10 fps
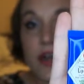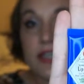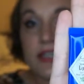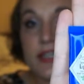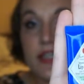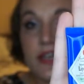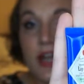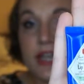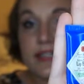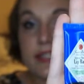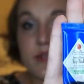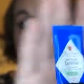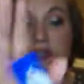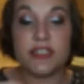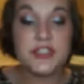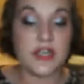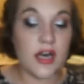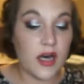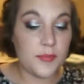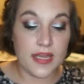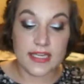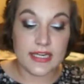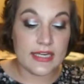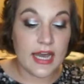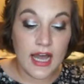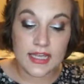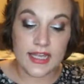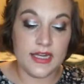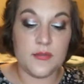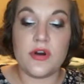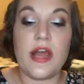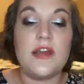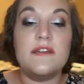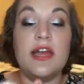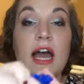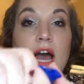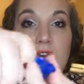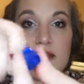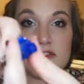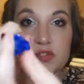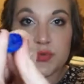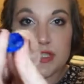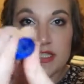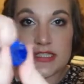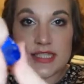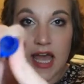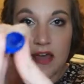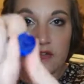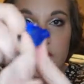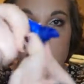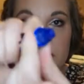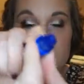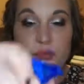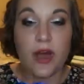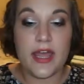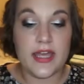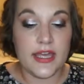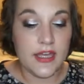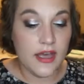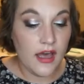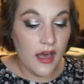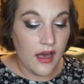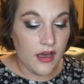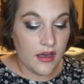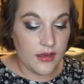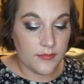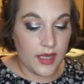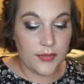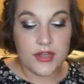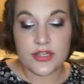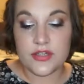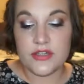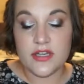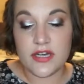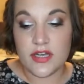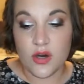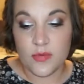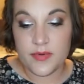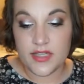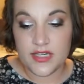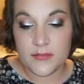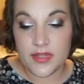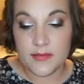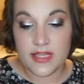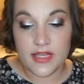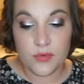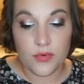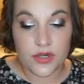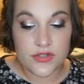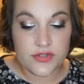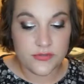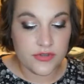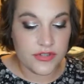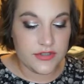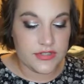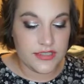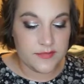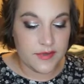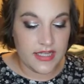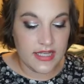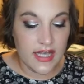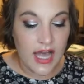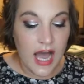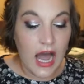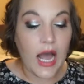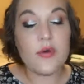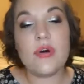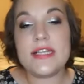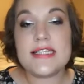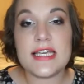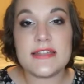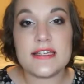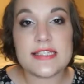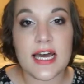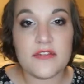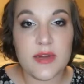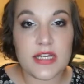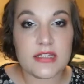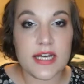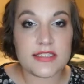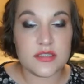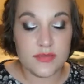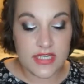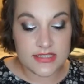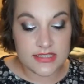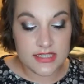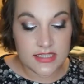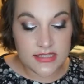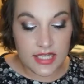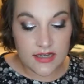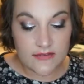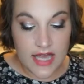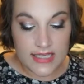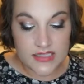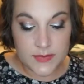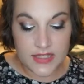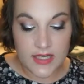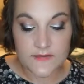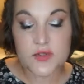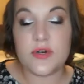right here. I did finish it up. I cannot get any more out of it. I have squeezed every which way. I probably could cut it open and maybe get 1 or 2 more uses, but I wanted to get this out of my collection because it does have SPF